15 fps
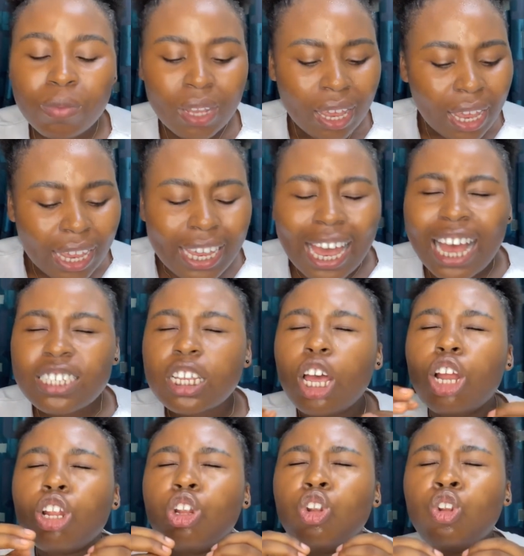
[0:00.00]
It has
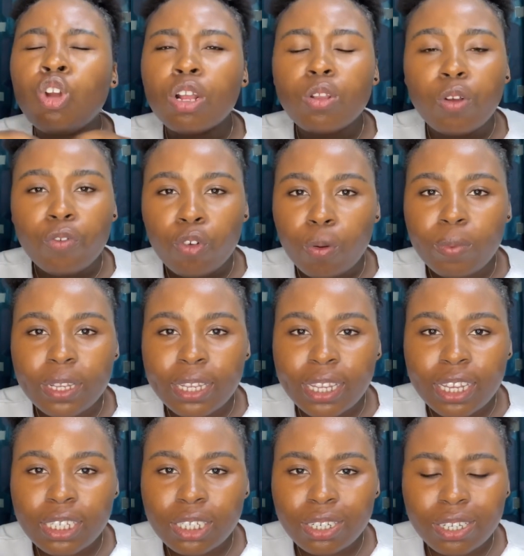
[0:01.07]
a lot of
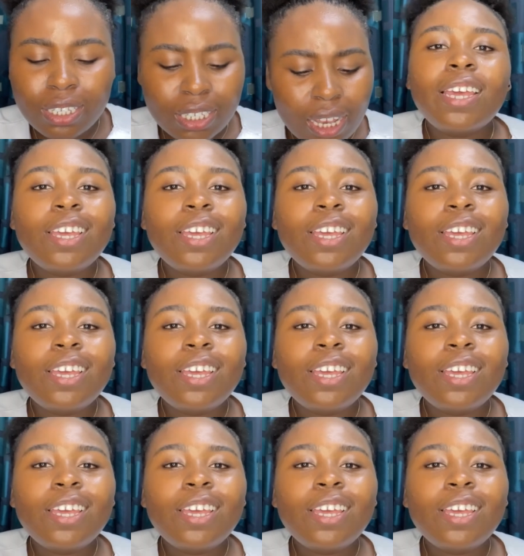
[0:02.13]
complications.